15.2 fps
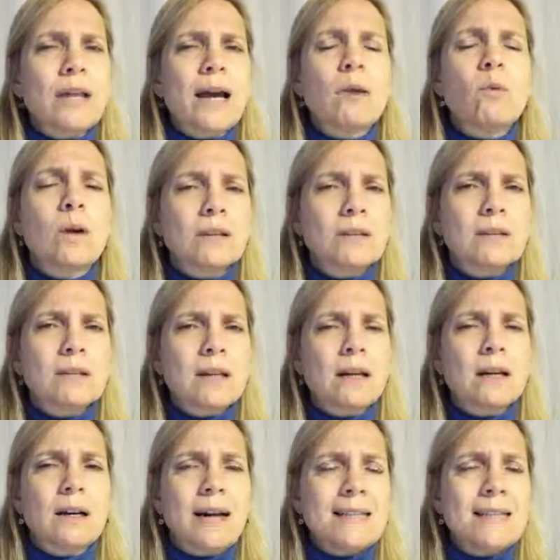Like once
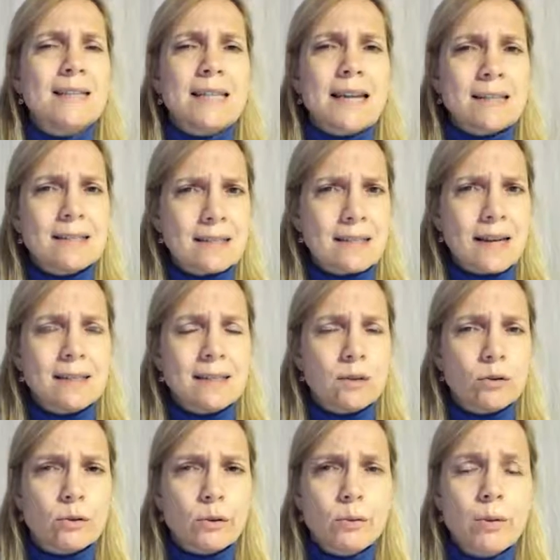I did the exercise in
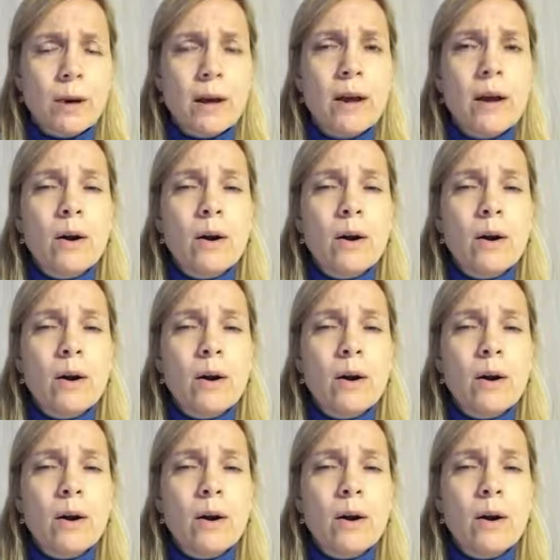a group